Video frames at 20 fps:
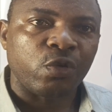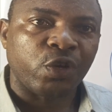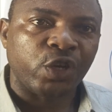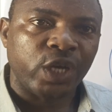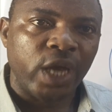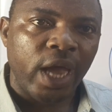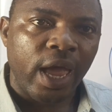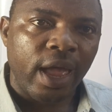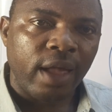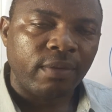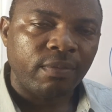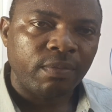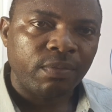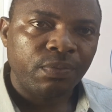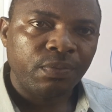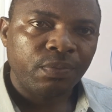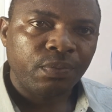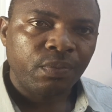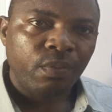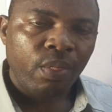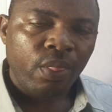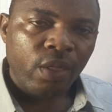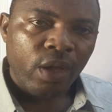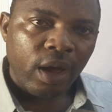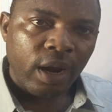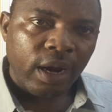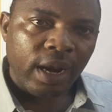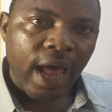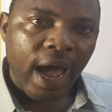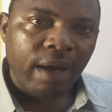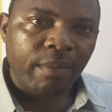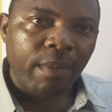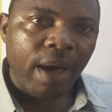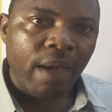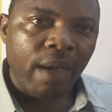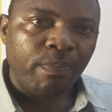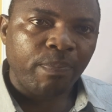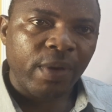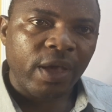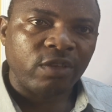to share. Like
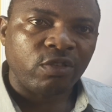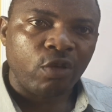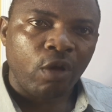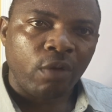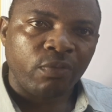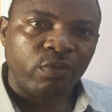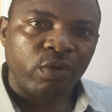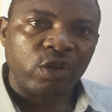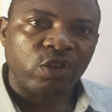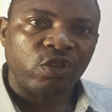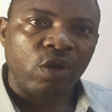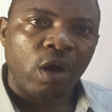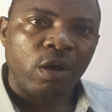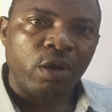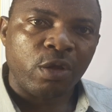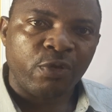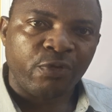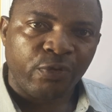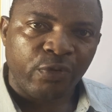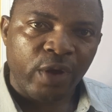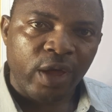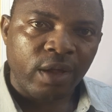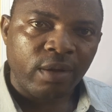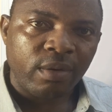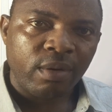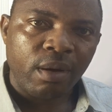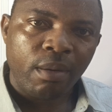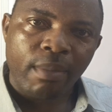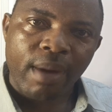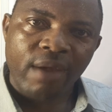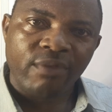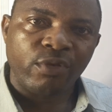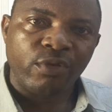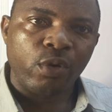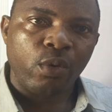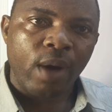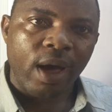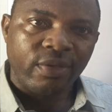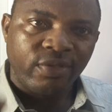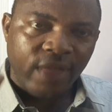my page, subscription is free. My
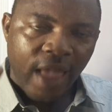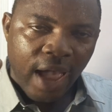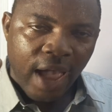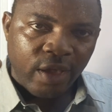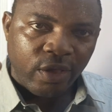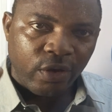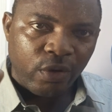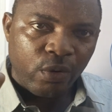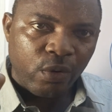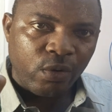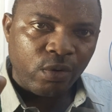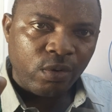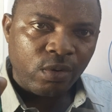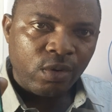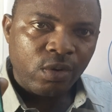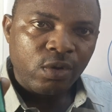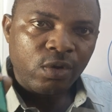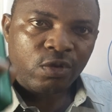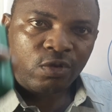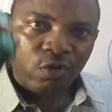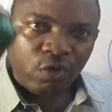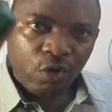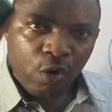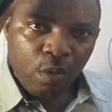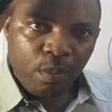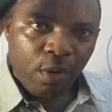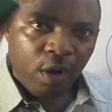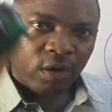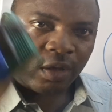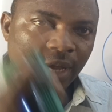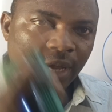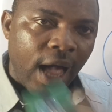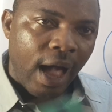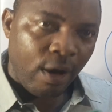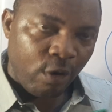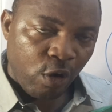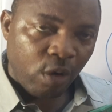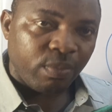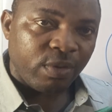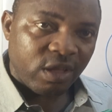viewers, thank you so much. I
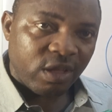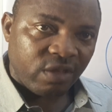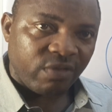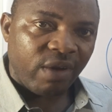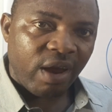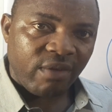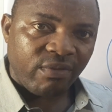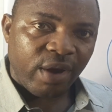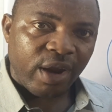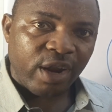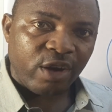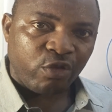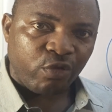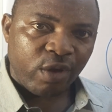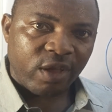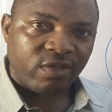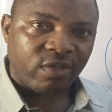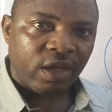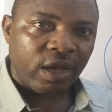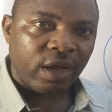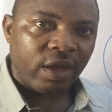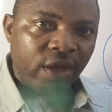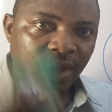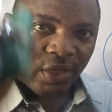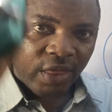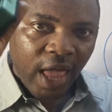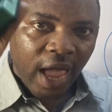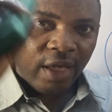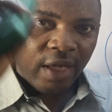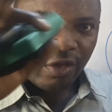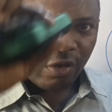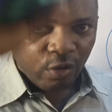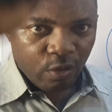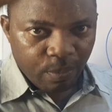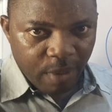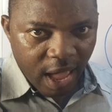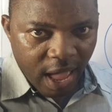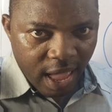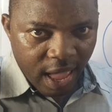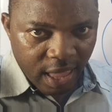hope this is very, very interesting. Thank you.
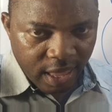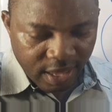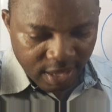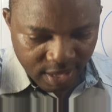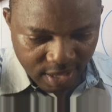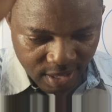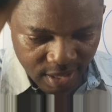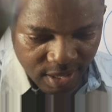Bye.